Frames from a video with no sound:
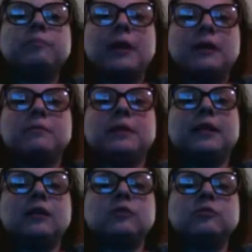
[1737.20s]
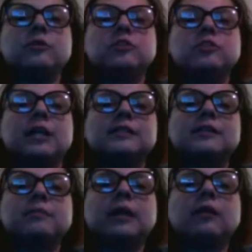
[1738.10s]
bug me that I don't understand, because I'm
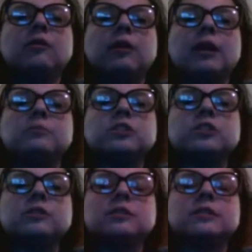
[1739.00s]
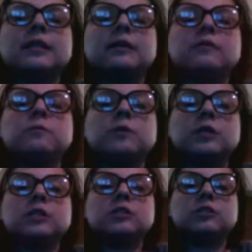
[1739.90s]
like, okay, I'm sure this is like
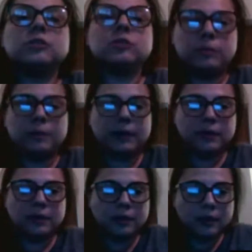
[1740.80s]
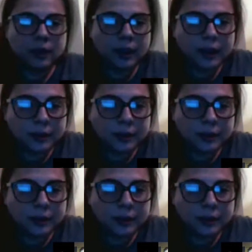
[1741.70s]
really stupid. And